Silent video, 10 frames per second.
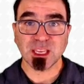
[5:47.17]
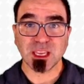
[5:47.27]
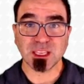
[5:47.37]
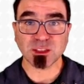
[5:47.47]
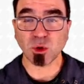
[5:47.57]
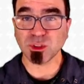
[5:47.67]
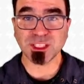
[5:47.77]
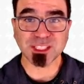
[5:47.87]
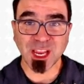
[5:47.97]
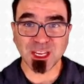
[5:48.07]
is only a
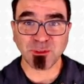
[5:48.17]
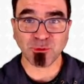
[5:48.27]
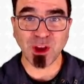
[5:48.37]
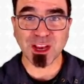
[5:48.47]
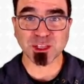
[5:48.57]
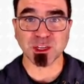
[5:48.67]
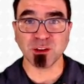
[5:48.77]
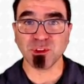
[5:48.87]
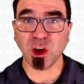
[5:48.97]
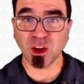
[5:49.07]
tiny fraction of
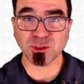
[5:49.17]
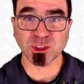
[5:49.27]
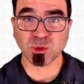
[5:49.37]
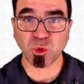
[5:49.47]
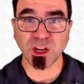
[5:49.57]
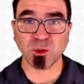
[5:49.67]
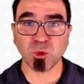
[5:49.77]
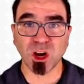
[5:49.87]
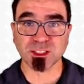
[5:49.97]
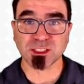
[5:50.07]
the 120
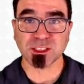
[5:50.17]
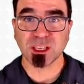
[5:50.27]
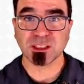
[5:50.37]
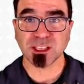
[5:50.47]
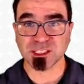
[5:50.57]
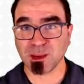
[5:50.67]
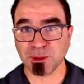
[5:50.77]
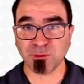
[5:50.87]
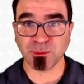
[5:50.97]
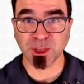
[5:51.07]
watts that's
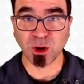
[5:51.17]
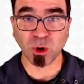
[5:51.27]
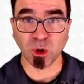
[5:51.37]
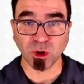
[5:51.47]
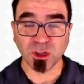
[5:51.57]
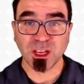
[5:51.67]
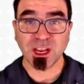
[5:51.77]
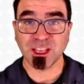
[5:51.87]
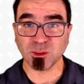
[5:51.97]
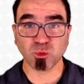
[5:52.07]
coming from the coal,
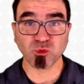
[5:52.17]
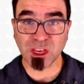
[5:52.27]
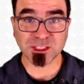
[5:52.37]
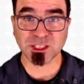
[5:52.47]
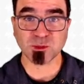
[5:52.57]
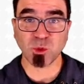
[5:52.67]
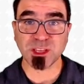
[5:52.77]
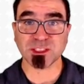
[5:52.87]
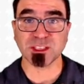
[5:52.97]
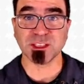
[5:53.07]
and the rest is
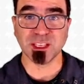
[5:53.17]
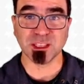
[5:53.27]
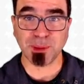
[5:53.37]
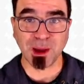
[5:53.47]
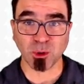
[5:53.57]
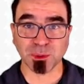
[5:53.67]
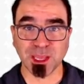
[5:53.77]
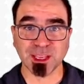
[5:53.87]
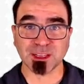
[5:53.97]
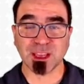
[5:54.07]
wasted in the power
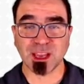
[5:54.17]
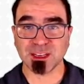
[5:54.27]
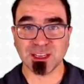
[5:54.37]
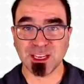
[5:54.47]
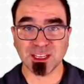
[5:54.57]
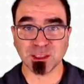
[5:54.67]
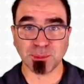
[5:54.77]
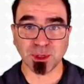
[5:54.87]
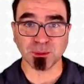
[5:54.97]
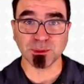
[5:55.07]
plant and in heating the
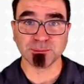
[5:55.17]
bulb.